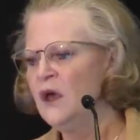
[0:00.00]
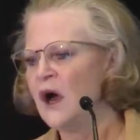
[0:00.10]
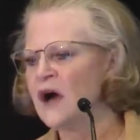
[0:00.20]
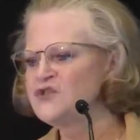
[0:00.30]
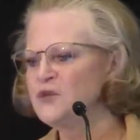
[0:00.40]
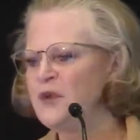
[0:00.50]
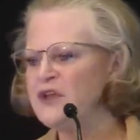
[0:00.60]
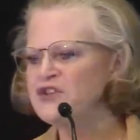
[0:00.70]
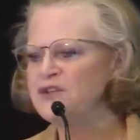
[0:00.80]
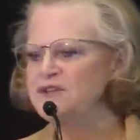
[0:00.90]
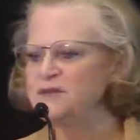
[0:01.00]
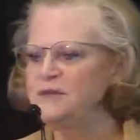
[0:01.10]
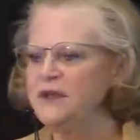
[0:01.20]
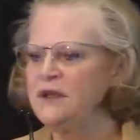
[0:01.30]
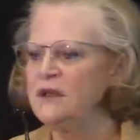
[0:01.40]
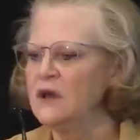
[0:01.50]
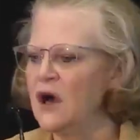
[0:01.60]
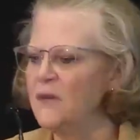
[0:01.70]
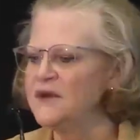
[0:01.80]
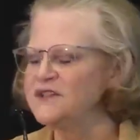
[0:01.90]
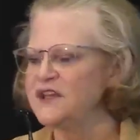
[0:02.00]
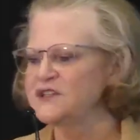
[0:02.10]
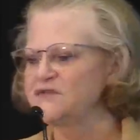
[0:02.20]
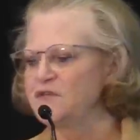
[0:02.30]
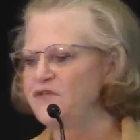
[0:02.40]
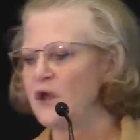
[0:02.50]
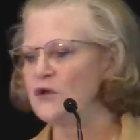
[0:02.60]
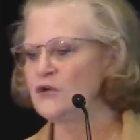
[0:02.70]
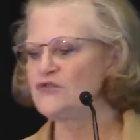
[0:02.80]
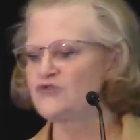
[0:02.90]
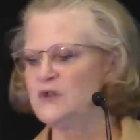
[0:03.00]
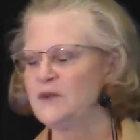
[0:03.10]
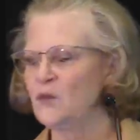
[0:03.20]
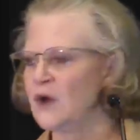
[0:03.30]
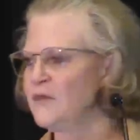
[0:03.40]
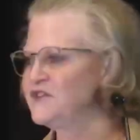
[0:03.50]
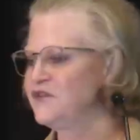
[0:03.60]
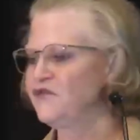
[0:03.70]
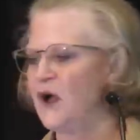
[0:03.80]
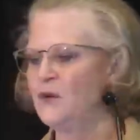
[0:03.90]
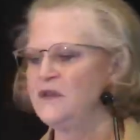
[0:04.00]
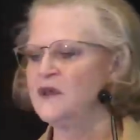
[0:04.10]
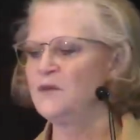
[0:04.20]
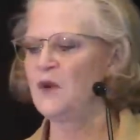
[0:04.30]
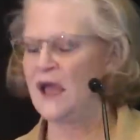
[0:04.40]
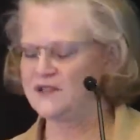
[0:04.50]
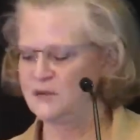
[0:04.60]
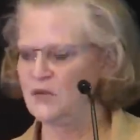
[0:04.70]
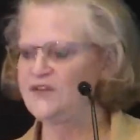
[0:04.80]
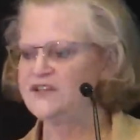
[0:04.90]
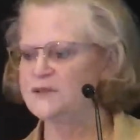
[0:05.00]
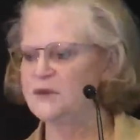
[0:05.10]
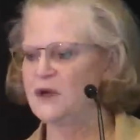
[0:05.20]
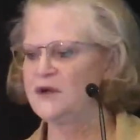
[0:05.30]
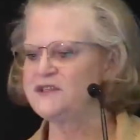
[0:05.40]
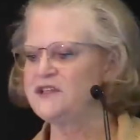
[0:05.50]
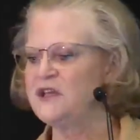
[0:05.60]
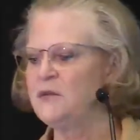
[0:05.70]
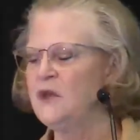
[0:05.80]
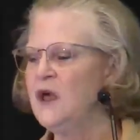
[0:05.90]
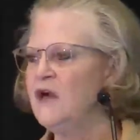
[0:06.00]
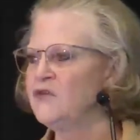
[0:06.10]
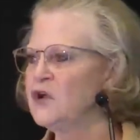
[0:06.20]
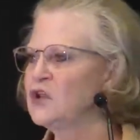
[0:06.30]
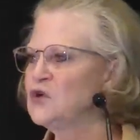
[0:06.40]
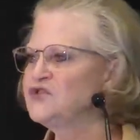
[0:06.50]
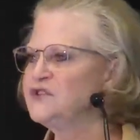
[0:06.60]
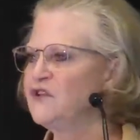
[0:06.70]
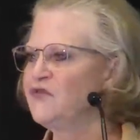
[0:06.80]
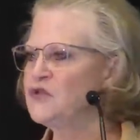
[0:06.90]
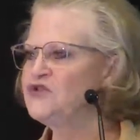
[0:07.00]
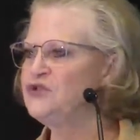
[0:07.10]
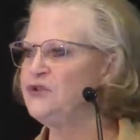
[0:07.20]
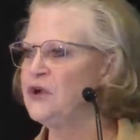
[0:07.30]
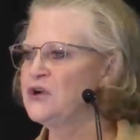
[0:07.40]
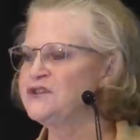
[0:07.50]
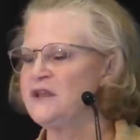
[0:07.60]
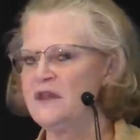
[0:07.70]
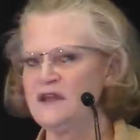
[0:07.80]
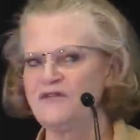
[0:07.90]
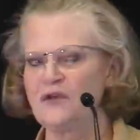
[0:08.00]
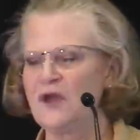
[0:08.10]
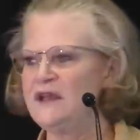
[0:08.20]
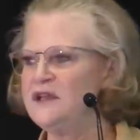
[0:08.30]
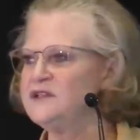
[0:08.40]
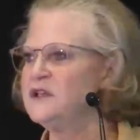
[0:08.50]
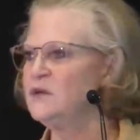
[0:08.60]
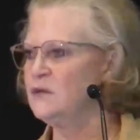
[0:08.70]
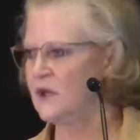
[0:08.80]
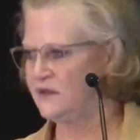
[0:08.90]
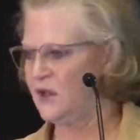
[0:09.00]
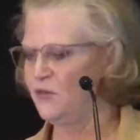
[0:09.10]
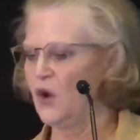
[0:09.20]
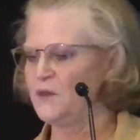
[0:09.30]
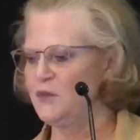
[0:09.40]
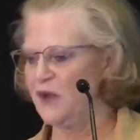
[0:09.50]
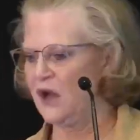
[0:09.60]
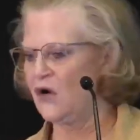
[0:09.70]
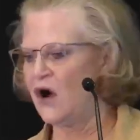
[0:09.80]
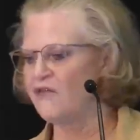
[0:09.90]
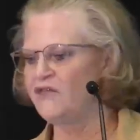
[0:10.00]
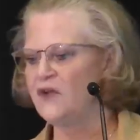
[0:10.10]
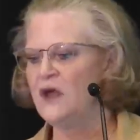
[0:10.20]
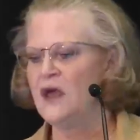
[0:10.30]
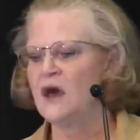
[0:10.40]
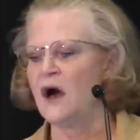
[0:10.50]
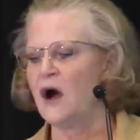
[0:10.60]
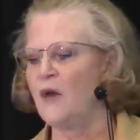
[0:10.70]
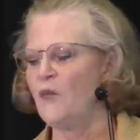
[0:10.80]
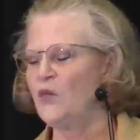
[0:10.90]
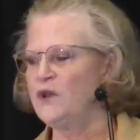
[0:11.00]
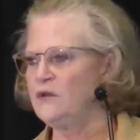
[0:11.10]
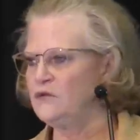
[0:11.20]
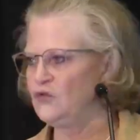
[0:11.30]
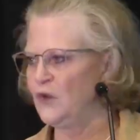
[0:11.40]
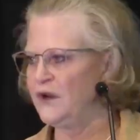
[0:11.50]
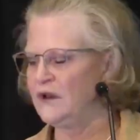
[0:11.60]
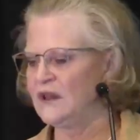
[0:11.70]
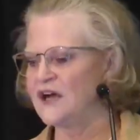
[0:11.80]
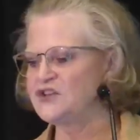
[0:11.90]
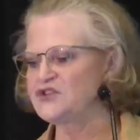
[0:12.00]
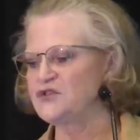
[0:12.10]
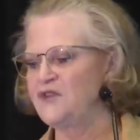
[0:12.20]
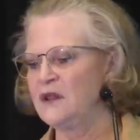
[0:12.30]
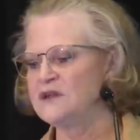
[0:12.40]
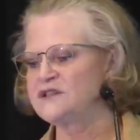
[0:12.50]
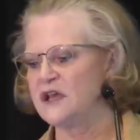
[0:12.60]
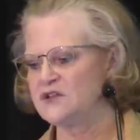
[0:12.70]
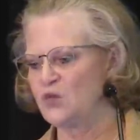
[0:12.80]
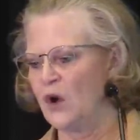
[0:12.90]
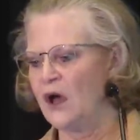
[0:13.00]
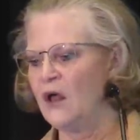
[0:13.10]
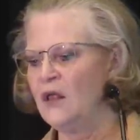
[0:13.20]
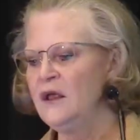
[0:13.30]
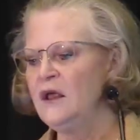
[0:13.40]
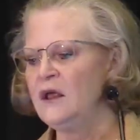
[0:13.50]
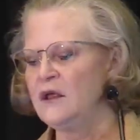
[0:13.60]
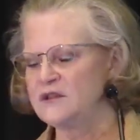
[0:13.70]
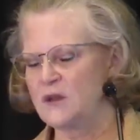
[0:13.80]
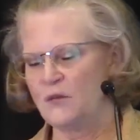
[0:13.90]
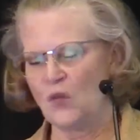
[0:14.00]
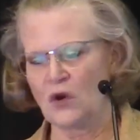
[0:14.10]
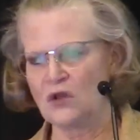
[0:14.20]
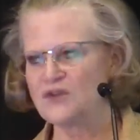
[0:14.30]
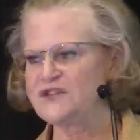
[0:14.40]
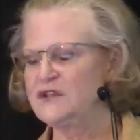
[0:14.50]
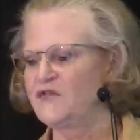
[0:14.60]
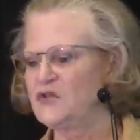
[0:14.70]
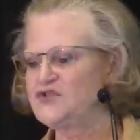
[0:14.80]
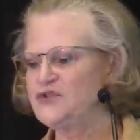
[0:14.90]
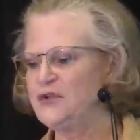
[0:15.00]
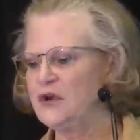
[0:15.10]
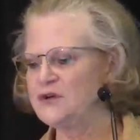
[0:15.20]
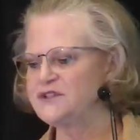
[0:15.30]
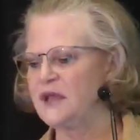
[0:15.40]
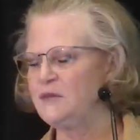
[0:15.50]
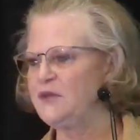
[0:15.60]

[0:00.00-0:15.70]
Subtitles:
How should patients be assessed for failure to treatment? We're obviously following them as a multidisciplinary team very closely in the first 2 years, and then if they're NED, at that point we back off. We do radiologic surveillance as well, more closely in the first 2 years, and